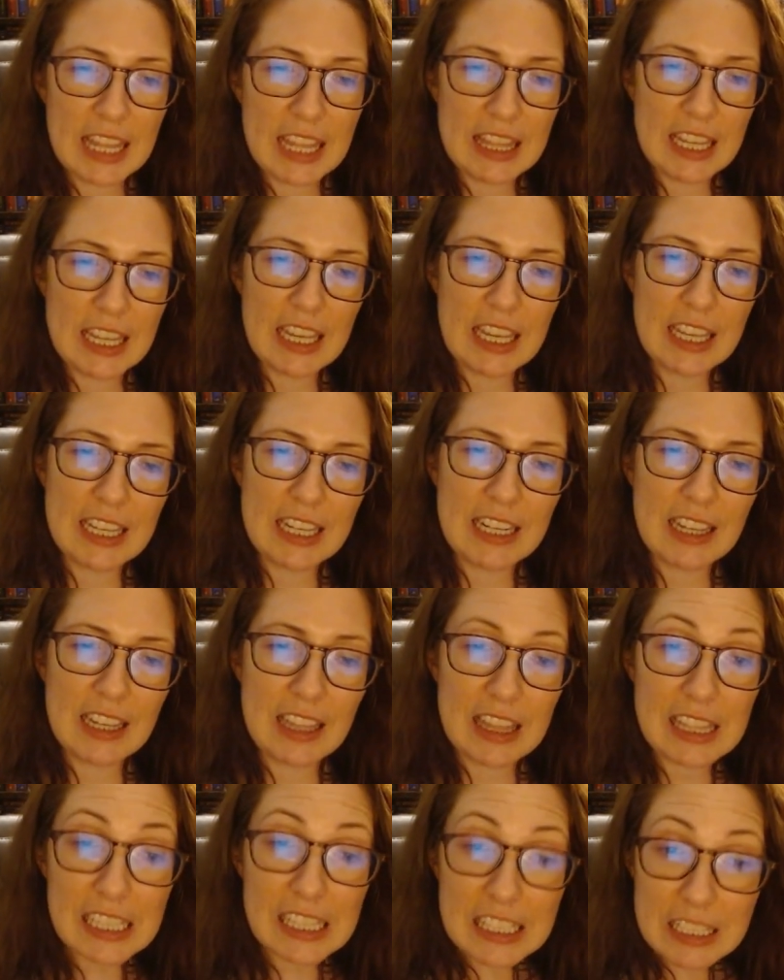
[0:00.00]
And
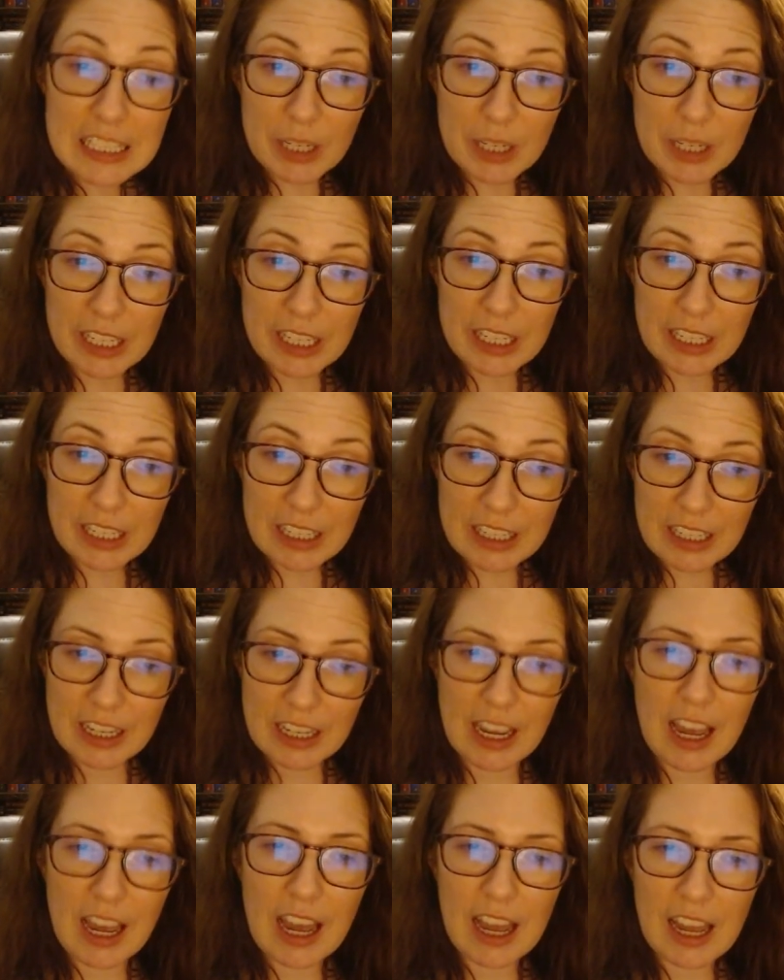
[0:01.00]
then this
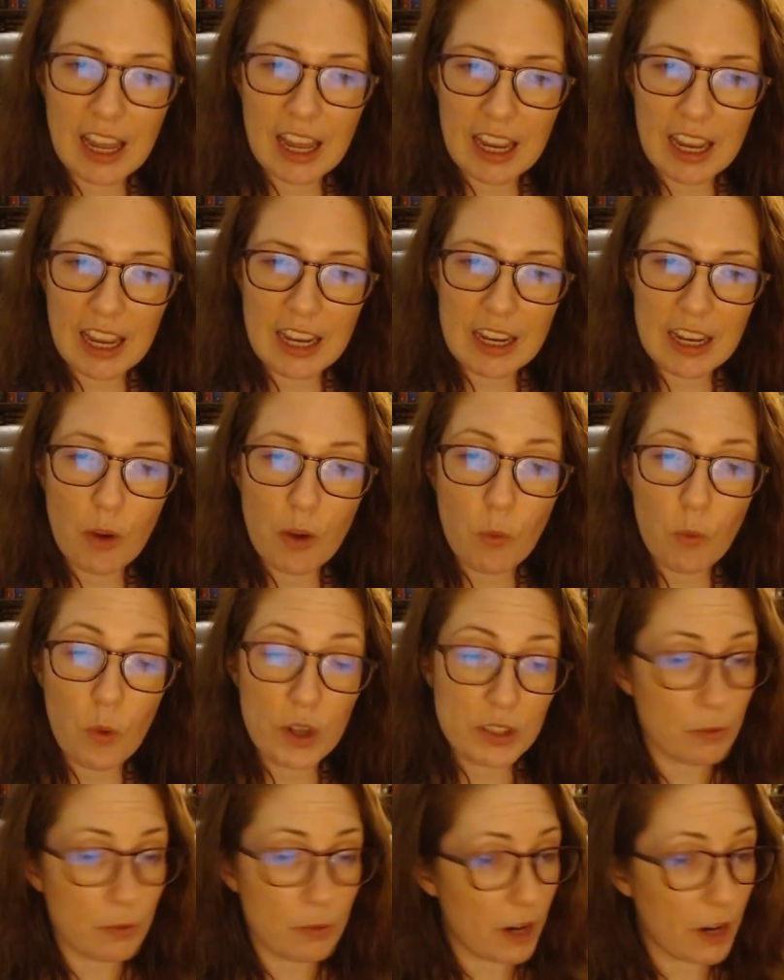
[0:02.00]
week, I
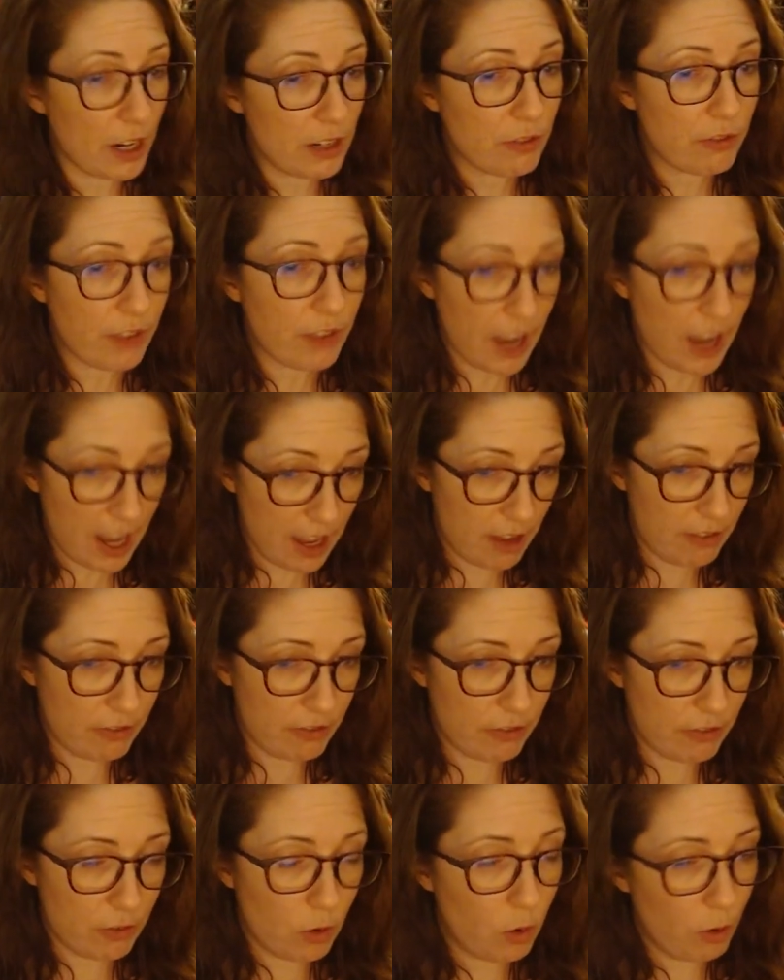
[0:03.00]
want to write
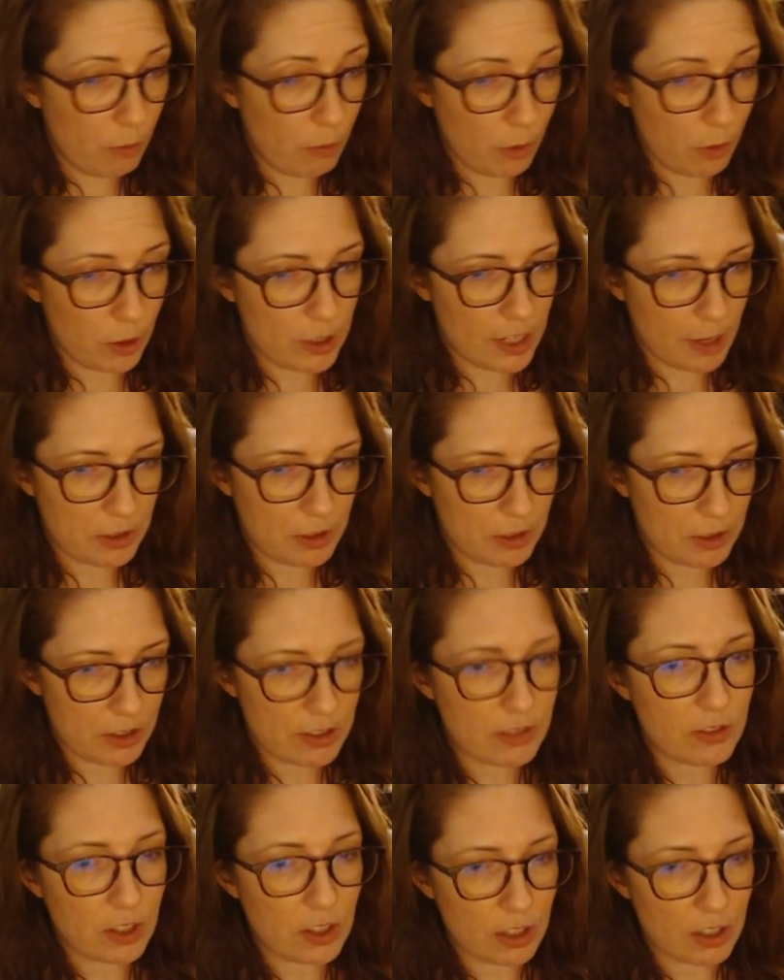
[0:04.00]
five or more
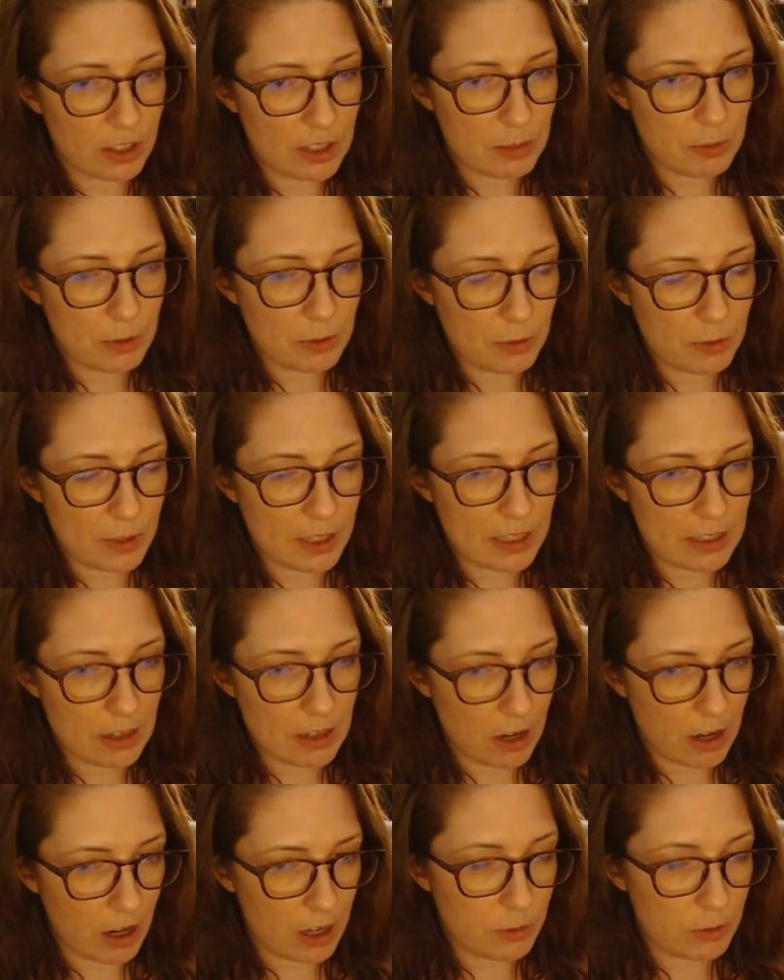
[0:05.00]
chapters of Darkness Between the
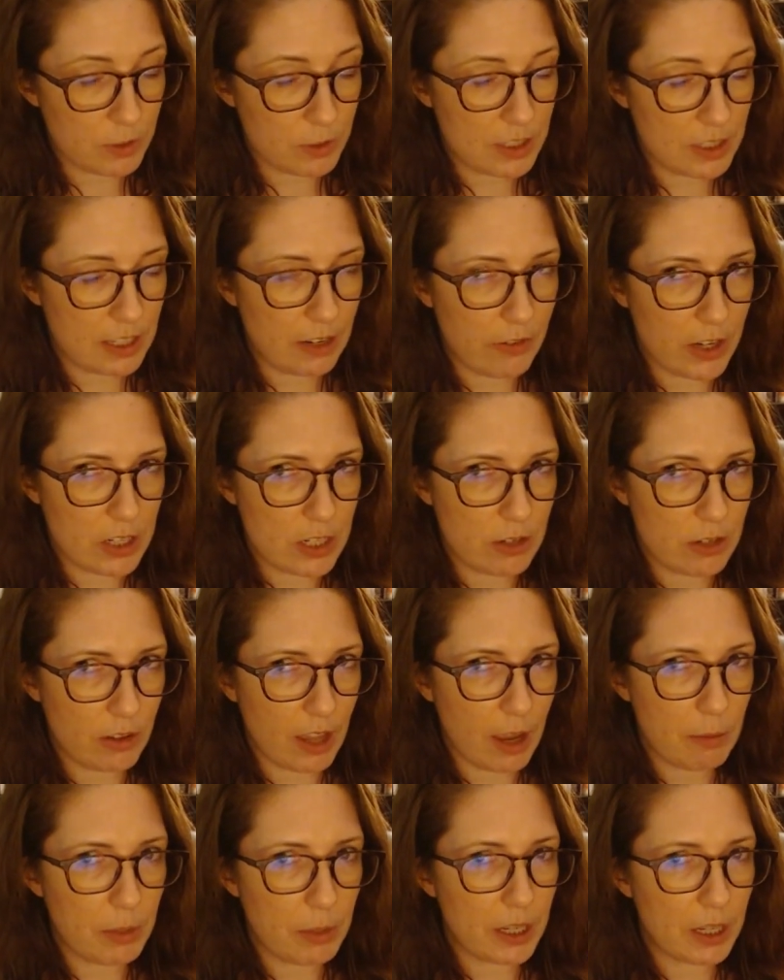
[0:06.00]
Stars. We'll see if I
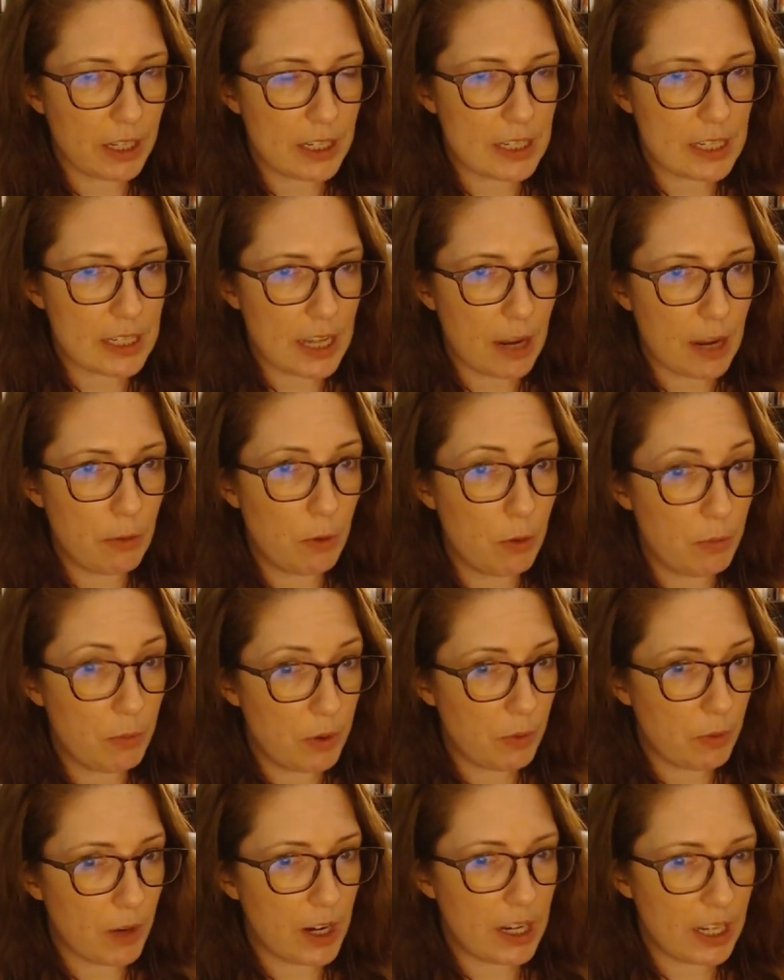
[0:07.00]
do that because I
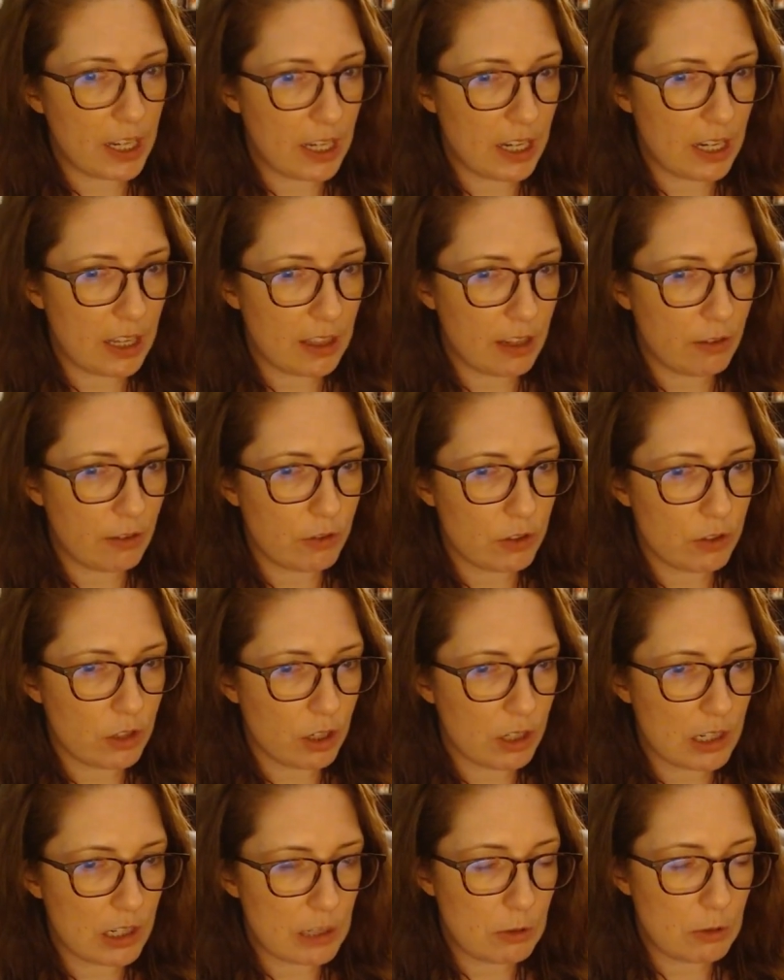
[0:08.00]
won't be writing anything for
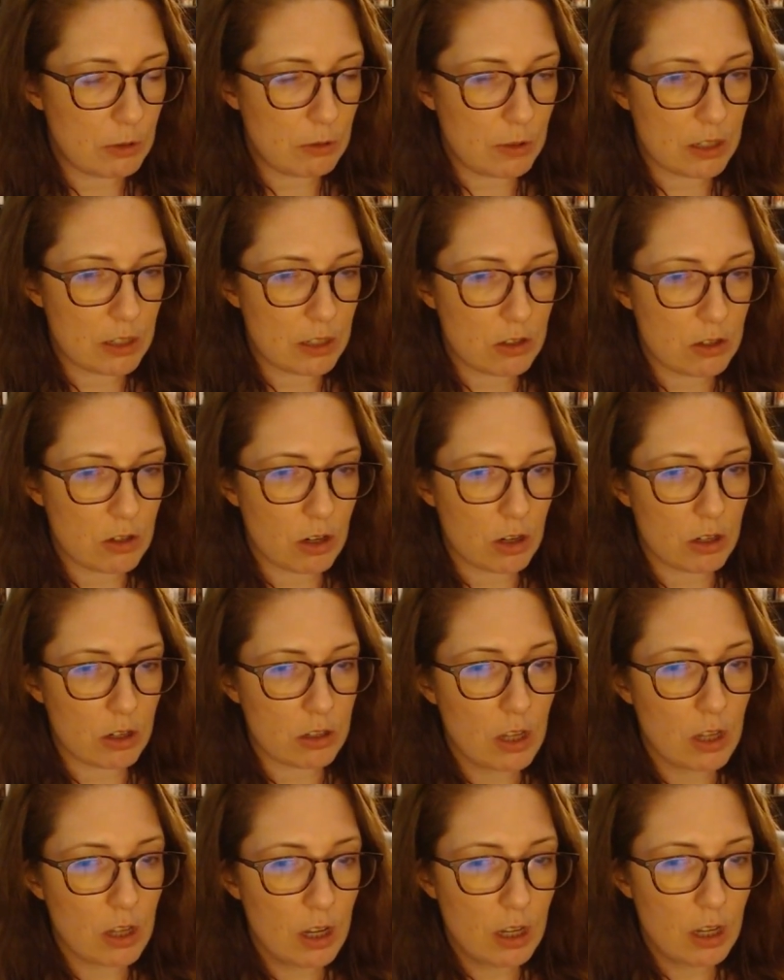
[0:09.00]
Darkness Between the
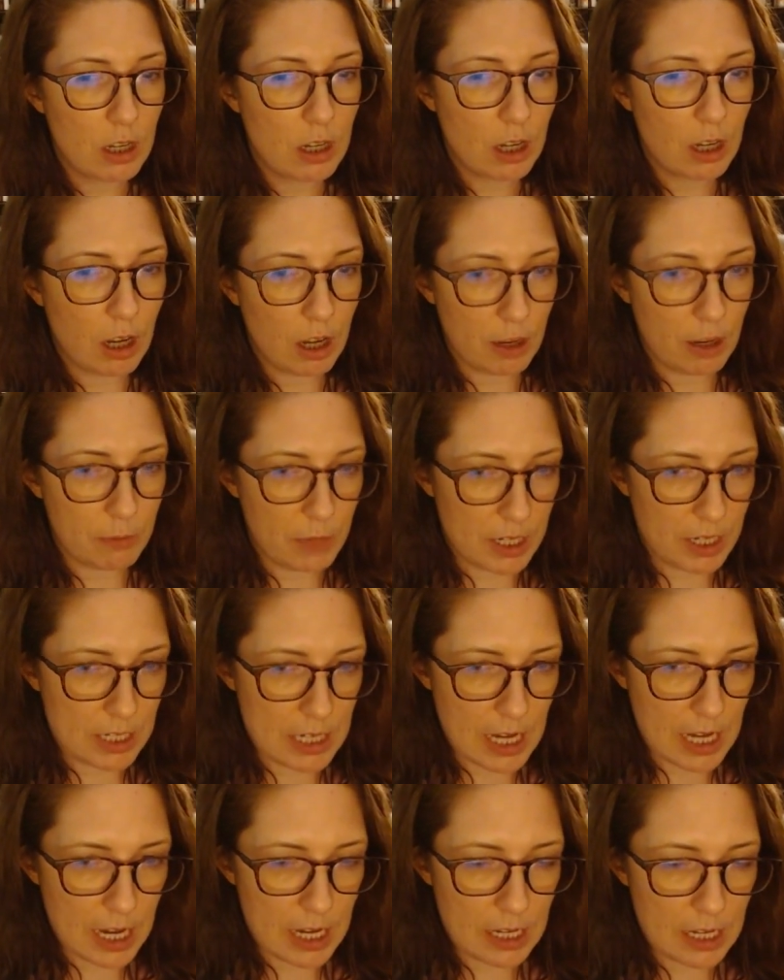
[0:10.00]
Stars on
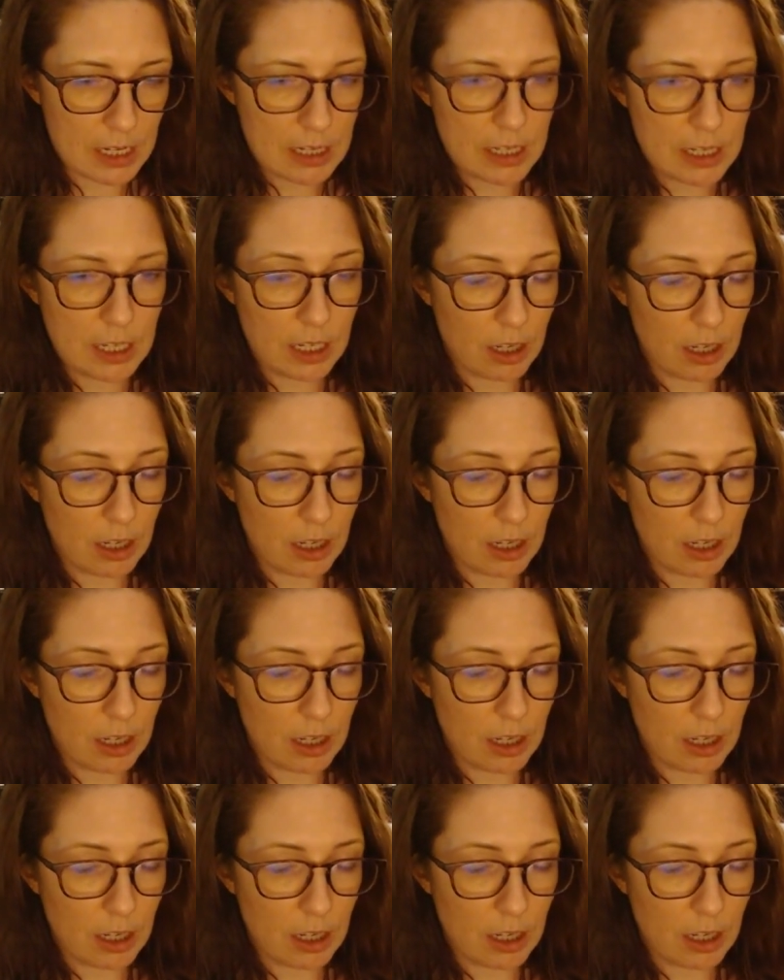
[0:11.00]
Monday.